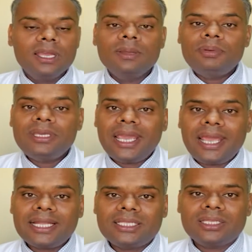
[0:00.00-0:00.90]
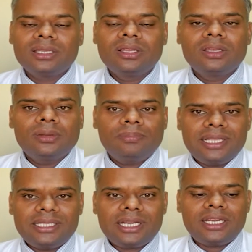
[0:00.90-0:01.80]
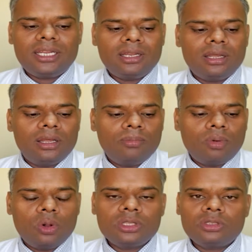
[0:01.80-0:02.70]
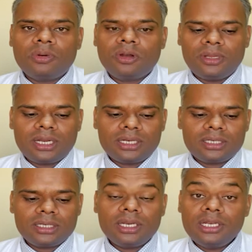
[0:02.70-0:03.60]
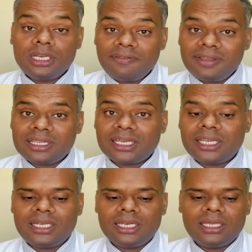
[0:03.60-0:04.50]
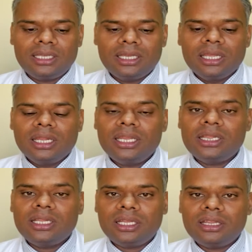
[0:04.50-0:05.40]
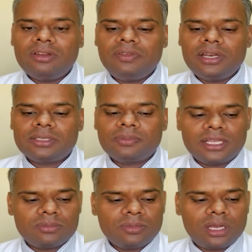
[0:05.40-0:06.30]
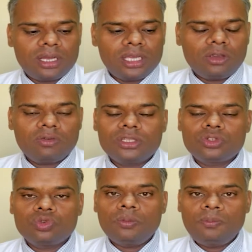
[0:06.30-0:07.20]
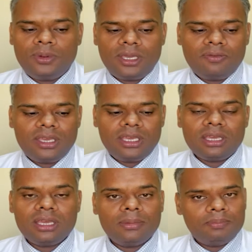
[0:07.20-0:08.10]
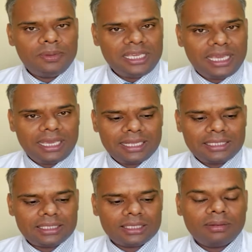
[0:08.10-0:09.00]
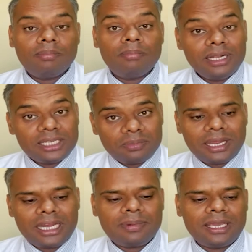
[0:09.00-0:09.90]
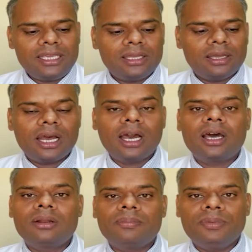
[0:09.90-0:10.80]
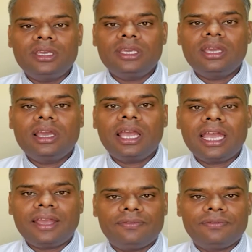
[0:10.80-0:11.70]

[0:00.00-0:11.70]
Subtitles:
PAH measured in moles per minute leaving the kidney in renal venous plasma equals to PV/PAH multiplied by RPF.